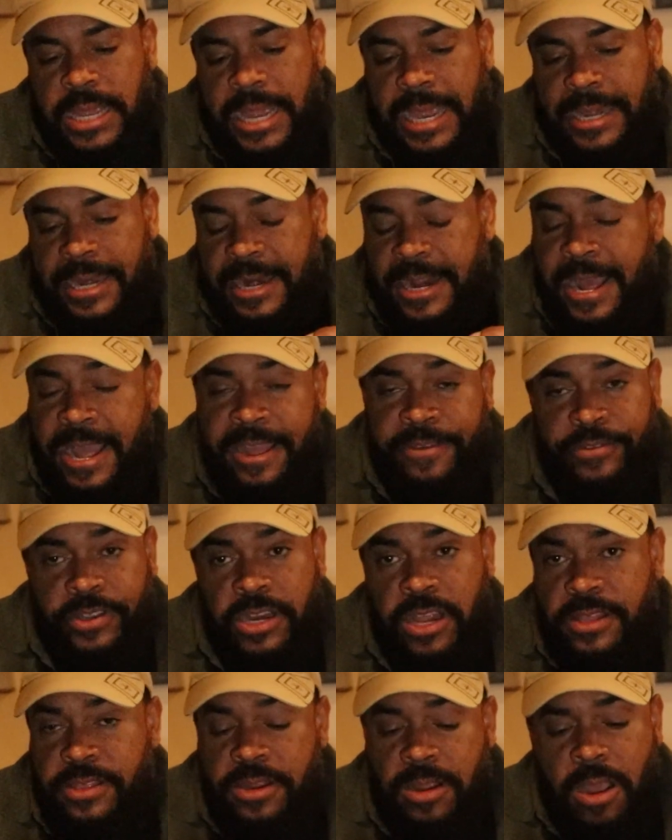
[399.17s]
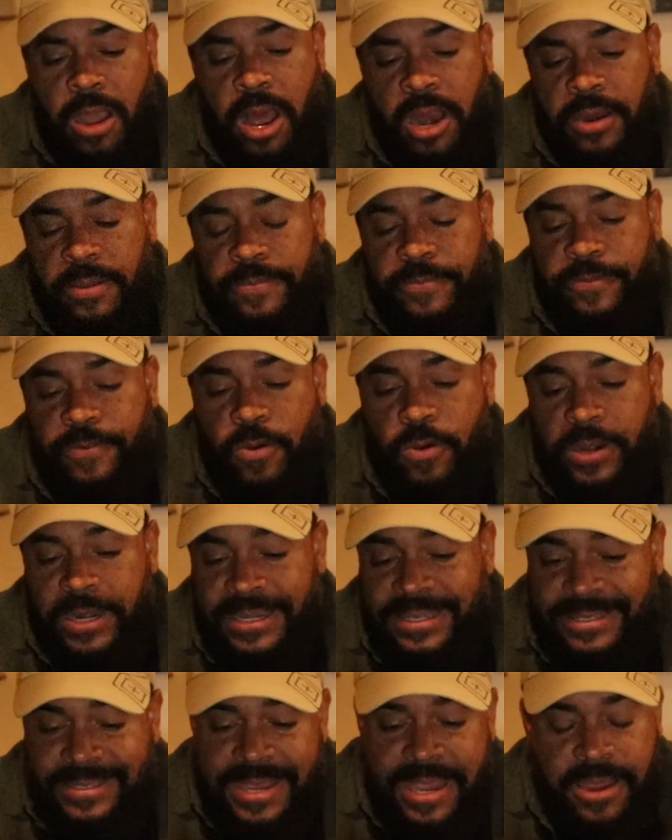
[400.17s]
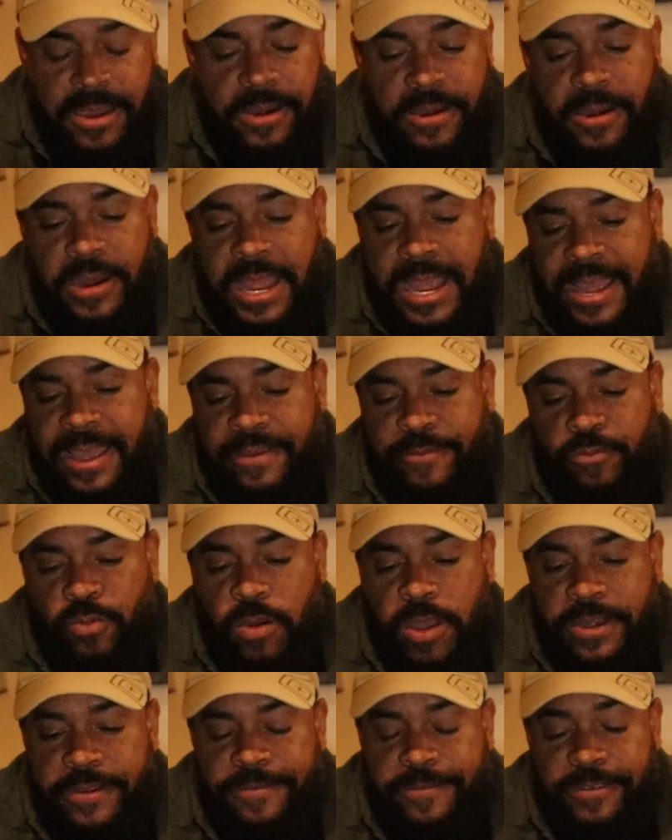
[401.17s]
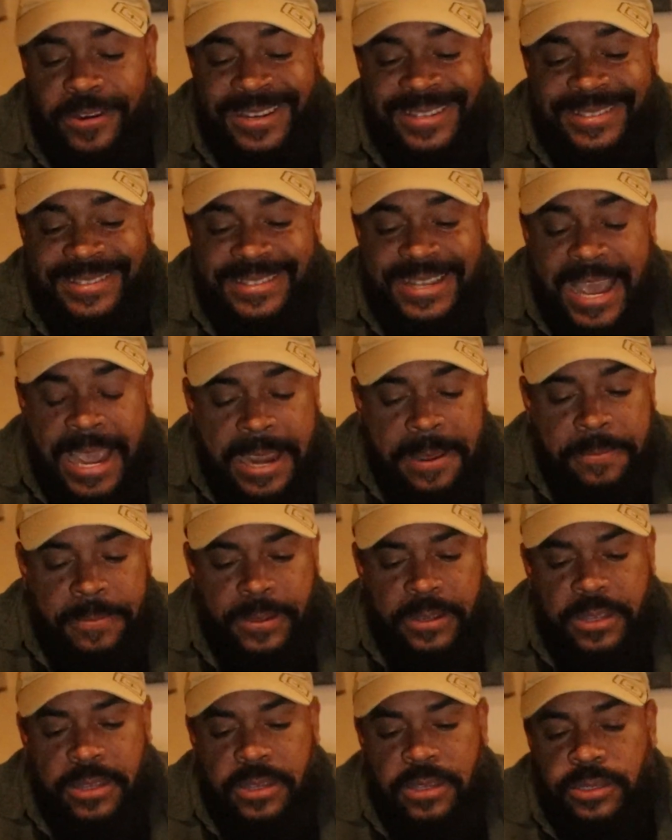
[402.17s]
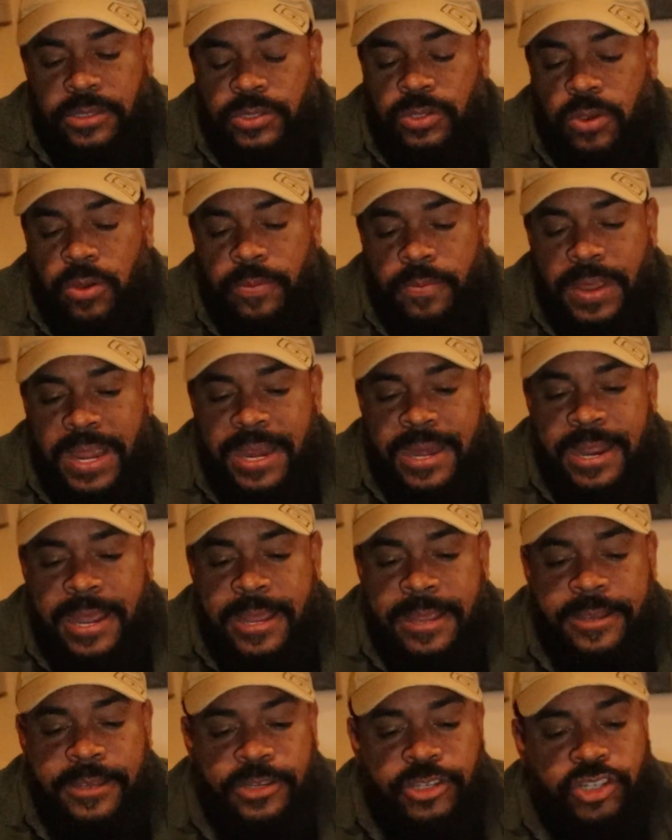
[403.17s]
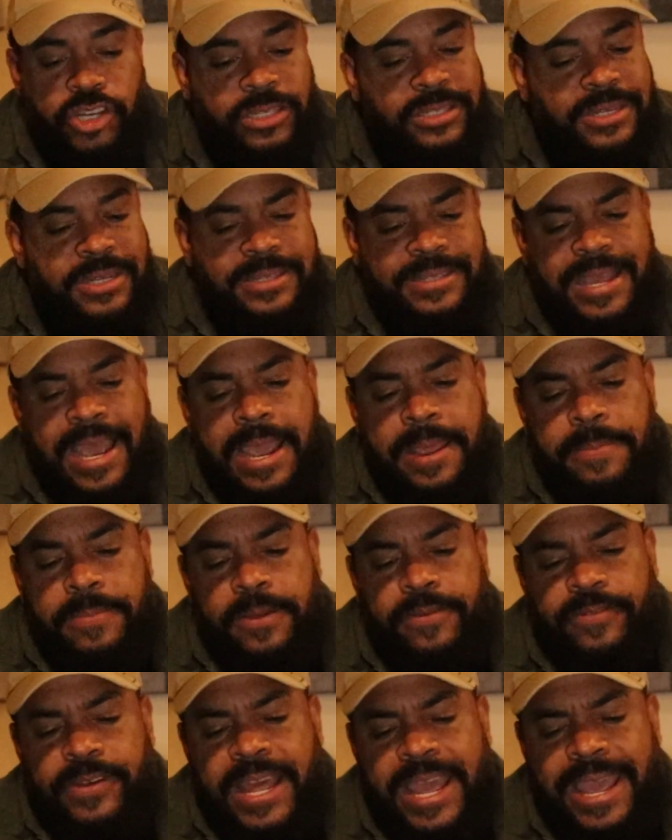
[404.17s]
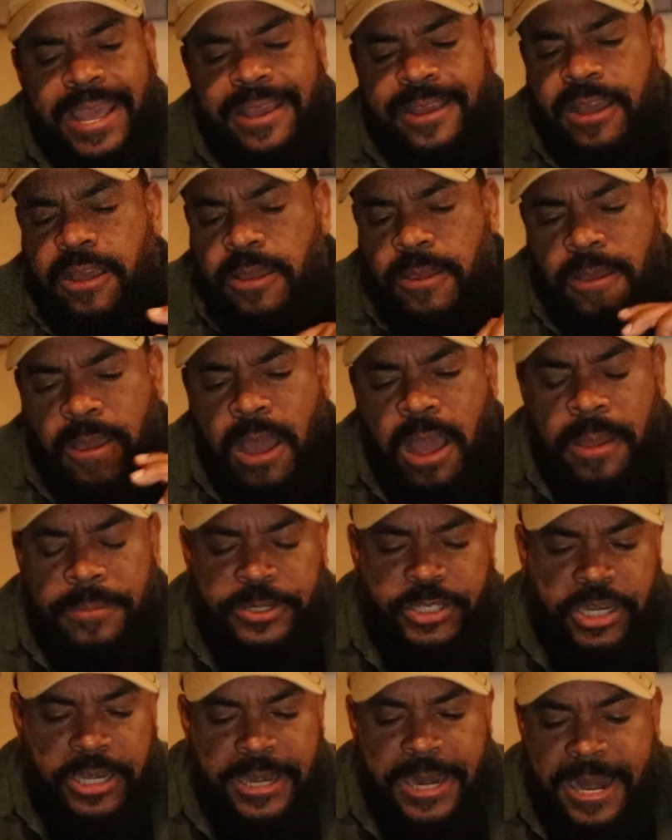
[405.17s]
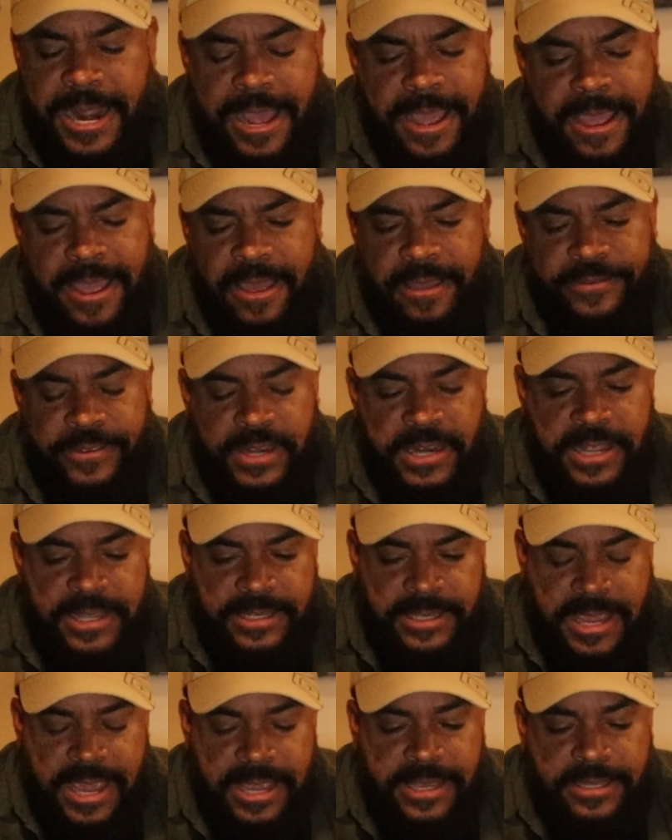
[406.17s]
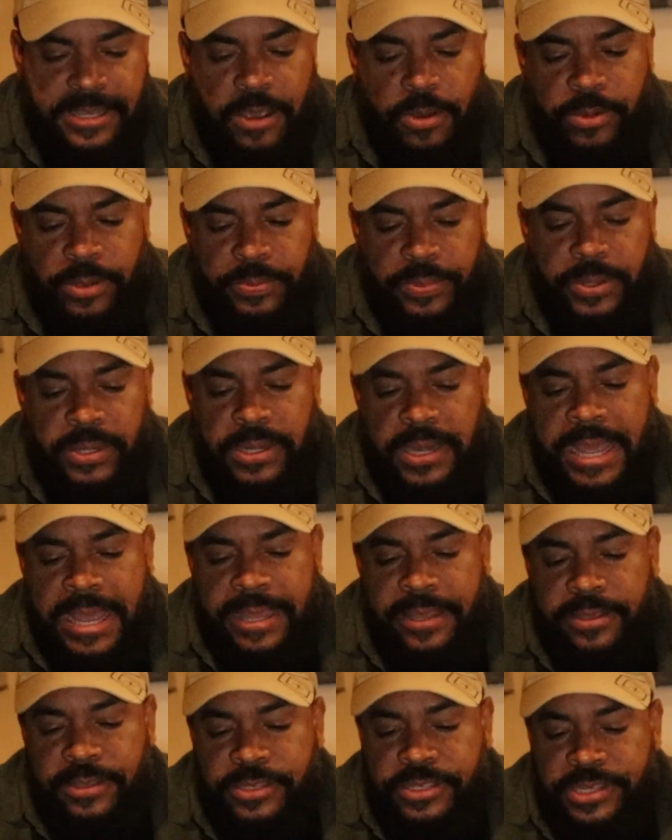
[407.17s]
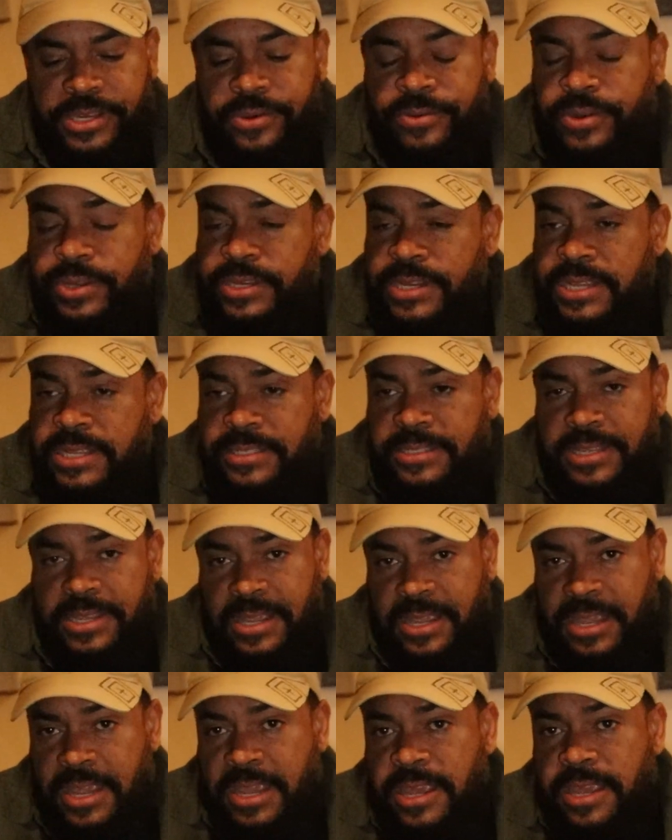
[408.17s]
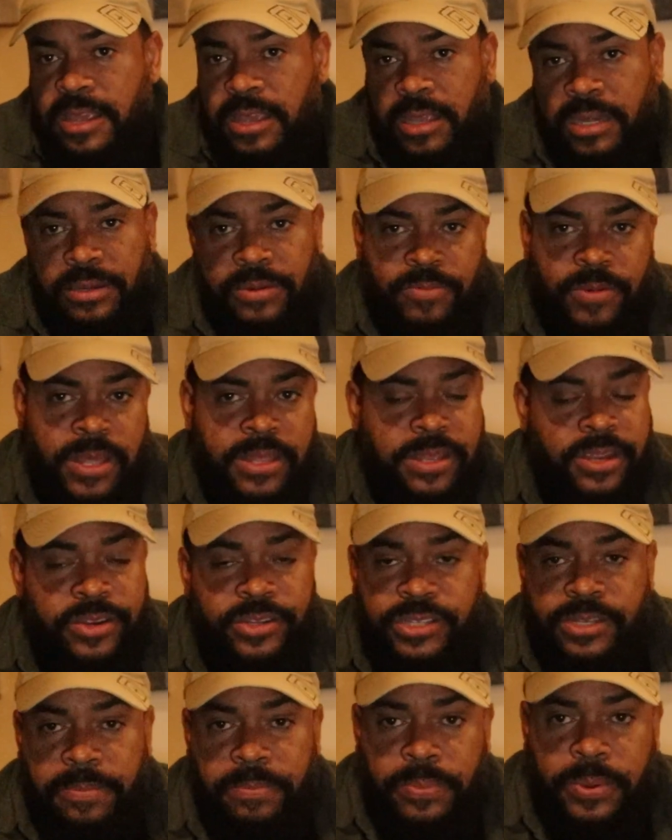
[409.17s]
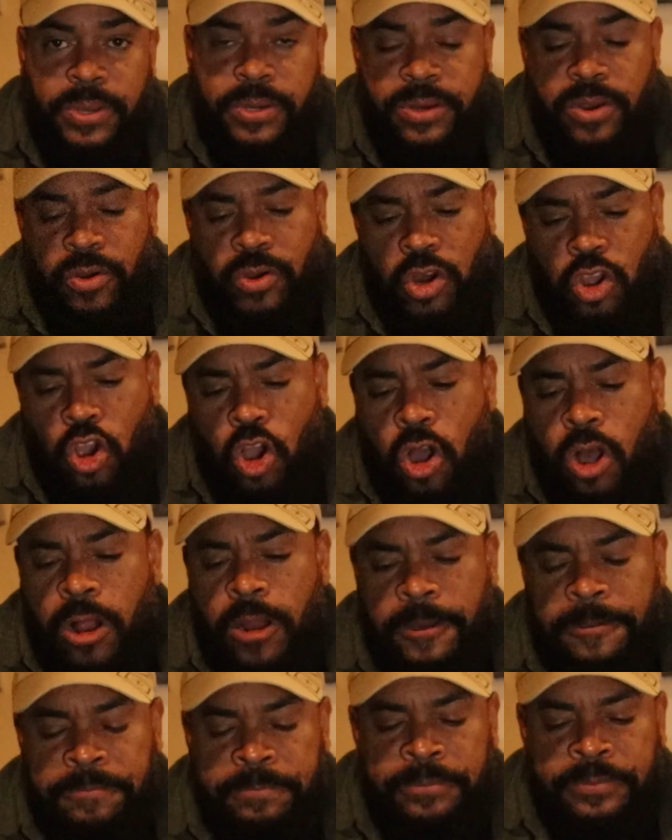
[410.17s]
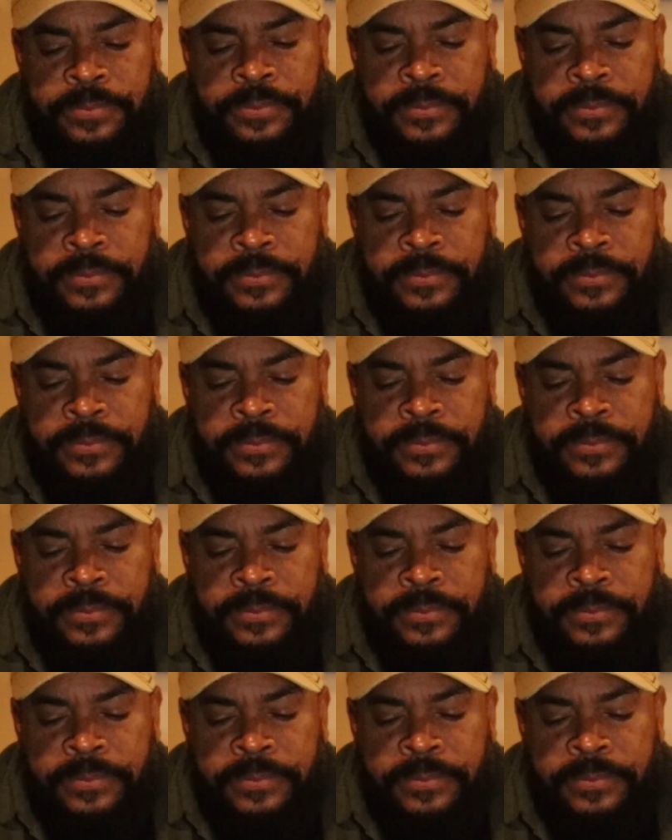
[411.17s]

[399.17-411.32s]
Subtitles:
and then I have another column for the ticker. I have one for the type. So meaning just the type of like option that I have. In this case, I would put like 0 DTE, and whether it's a put or a call.